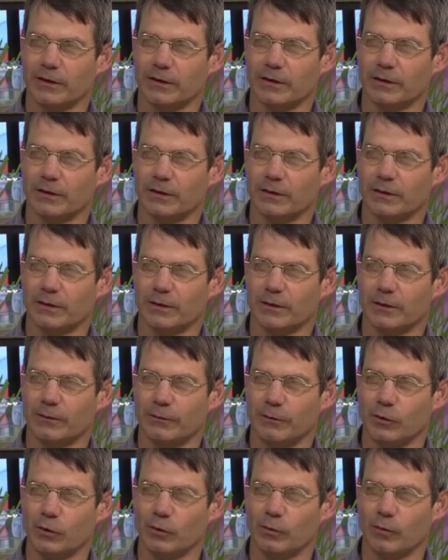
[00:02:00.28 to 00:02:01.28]
the, the
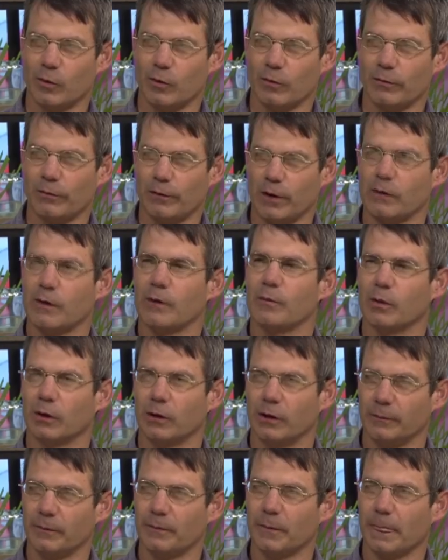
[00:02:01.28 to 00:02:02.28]
fuel more
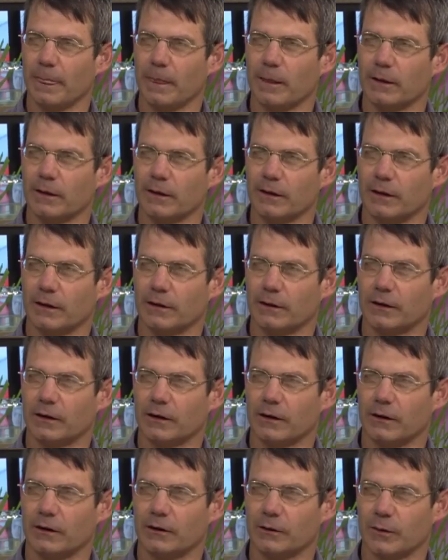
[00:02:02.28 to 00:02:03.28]
flowable mm -hmm. in the
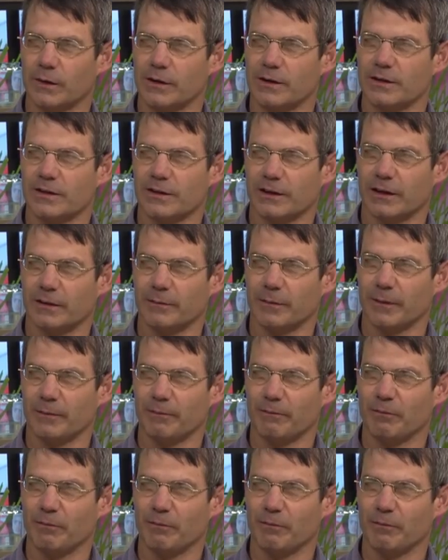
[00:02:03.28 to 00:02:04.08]
cold winter time.